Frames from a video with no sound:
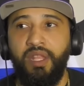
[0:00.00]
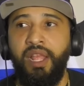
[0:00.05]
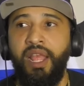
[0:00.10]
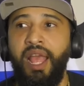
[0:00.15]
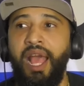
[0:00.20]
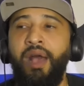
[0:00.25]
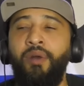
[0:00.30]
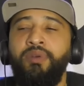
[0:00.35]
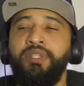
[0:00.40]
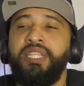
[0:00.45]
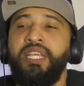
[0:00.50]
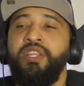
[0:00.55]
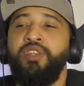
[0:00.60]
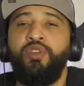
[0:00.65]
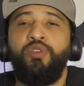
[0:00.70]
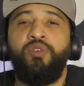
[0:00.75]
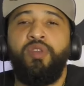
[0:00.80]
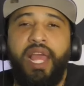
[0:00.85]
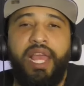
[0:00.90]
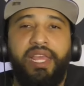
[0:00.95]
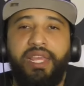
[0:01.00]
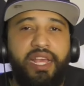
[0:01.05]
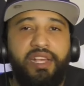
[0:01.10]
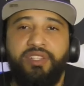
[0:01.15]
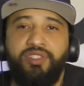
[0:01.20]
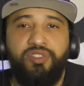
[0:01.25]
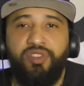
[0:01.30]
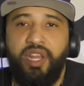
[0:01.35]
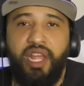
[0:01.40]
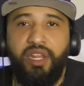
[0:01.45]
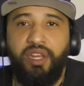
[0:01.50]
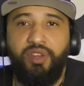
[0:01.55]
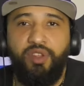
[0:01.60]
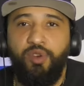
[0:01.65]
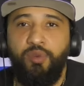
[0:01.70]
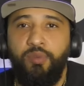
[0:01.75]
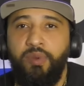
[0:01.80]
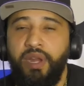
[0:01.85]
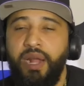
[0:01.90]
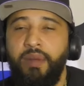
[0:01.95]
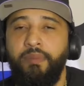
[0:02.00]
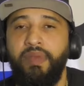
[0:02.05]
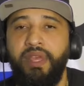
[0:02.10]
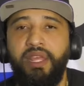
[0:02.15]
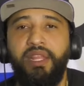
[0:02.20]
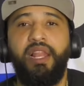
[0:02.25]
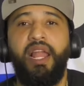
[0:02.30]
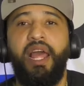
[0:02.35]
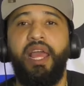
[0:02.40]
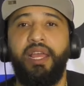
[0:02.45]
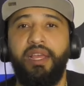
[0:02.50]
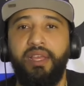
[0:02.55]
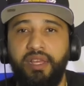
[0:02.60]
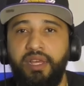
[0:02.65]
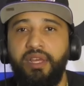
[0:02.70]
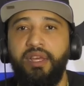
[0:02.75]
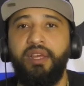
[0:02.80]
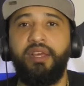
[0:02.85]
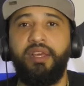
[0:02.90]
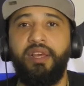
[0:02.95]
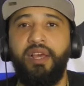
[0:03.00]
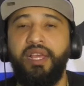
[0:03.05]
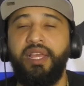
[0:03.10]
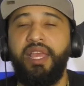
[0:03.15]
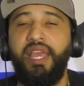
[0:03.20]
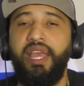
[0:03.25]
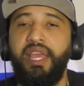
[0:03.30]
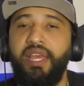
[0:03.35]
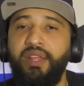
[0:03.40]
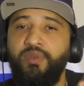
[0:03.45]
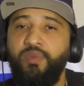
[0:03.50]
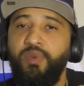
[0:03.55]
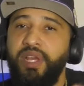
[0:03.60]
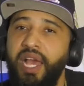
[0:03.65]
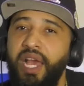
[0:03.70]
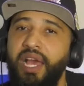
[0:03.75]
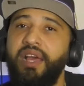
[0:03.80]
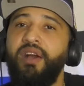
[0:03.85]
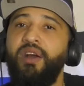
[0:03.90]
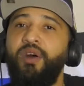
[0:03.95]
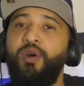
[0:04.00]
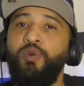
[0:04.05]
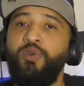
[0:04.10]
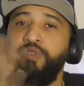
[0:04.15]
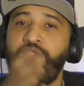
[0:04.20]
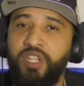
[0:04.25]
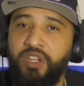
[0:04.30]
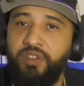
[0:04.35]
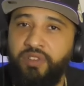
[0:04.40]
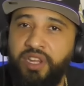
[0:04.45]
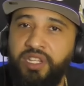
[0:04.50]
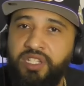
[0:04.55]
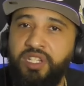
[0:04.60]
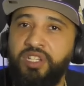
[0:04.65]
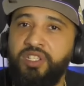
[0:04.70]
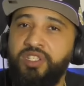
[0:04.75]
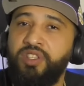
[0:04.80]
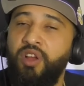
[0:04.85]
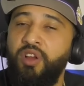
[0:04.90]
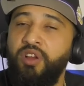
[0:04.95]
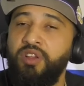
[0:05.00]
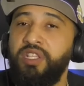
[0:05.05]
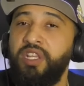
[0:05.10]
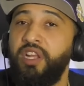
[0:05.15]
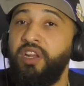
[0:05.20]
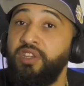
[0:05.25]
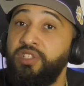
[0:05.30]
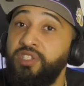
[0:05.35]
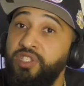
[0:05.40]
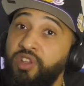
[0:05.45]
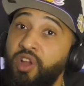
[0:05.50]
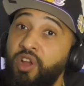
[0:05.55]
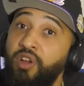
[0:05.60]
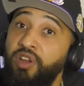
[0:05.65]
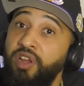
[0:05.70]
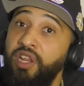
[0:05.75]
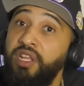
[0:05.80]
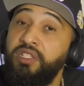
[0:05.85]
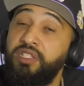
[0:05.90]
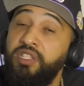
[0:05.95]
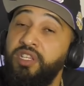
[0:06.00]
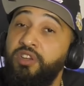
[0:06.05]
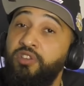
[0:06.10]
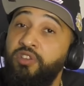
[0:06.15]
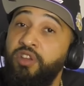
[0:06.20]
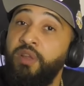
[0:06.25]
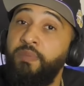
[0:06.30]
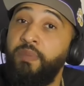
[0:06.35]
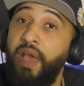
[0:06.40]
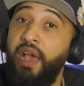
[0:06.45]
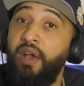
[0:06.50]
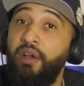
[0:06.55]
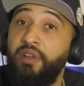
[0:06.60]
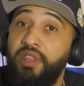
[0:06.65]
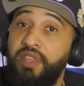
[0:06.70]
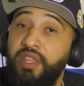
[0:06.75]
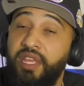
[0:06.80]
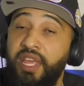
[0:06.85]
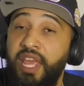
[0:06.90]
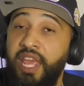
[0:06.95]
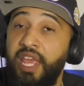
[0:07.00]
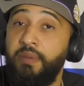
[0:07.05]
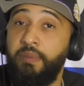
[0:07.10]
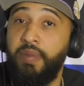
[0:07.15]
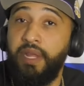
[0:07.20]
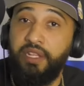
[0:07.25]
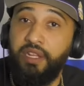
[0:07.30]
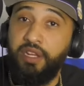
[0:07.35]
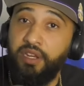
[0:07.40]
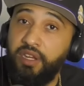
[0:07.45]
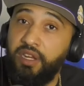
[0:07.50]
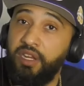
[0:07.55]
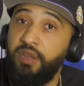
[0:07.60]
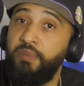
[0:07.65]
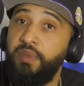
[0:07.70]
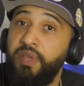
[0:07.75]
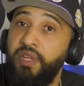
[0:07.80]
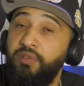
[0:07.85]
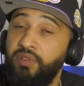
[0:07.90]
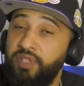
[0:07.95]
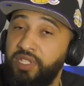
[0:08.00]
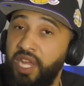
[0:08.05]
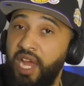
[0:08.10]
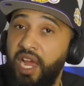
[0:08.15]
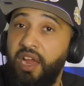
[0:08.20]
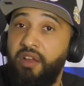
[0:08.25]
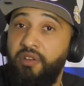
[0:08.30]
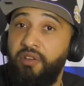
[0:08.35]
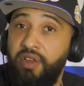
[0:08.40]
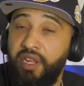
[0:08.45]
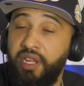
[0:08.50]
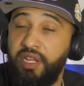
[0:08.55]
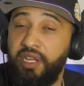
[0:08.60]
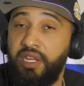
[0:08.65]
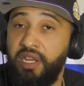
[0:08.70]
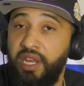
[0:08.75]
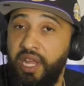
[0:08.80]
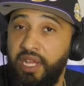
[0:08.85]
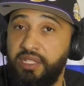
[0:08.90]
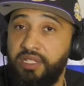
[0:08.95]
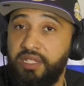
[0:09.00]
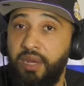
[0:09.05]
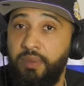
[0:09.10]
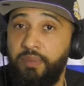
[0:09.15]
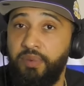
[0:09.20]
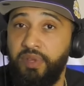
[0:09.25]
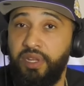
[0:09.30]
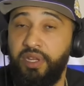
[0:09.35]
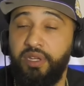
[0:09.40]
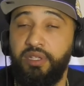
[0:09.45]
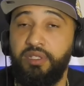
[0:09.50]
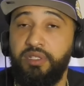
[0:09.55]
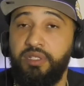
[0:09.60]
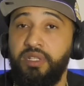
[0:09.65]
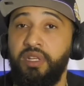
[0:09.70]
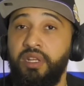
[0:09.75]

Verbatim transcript: I want to say new like yesterday new, but I mean like again, we got uh, old generation stars that are starting to creep out of the game. Like they're going to be retiring in the next couple years.